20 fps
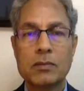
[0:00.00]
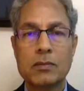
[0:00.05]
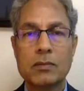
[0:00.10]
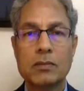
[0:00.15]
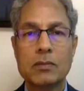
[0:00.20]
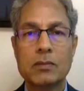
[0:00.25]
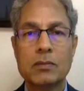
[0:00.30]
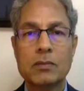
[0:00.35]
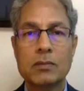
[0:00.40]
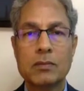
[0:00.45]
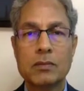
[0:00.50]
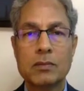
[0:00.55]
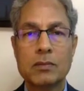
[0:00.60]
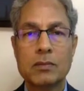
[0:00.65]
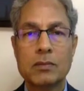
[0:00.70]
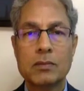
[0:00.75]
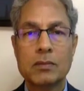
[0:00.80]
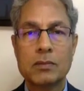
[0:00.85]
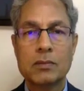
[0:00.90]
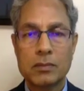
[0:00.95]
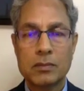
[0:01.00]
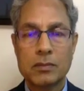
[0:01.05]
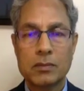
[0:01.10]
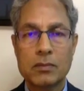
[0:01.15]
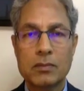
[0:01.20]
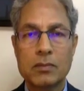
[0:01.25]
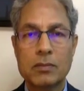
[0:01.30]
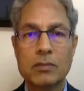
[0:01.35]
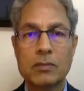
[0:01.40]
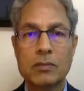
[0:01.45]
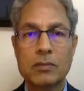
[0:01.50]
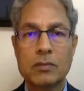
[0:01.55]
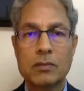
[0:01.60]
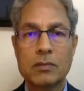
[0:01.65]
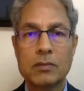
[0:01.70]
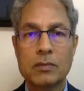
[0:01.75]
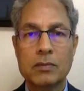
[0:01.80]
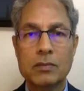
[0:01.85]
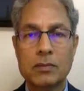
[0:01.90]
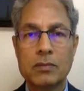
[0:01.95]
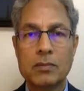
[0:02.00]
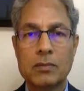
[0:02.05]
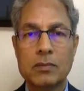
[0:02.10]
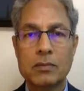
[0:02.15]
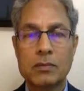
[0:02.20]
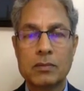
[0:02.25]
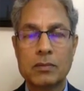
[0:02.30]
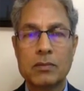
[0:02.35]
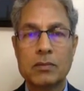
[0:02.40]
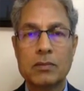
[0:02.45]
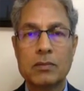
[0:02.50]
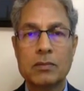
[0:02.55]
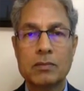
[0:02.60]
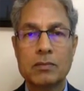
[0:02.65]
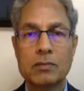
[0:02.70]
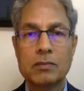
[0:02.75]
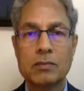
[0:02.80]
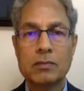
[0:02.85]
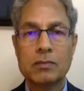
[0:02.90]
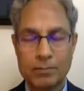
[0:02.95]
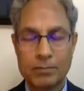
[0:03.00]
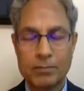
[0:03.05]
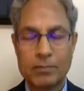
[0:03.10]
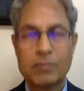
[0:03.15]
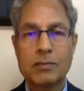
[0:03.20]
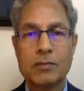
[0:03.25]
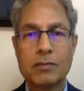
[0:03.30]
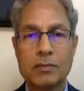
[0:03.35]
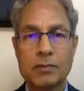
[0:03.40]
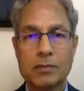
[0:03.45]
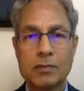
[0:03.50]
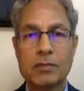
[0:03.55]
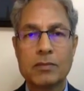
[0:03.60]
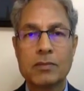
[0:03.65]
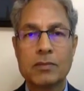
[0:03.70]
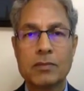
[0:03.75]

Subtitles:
This person isn't speaking.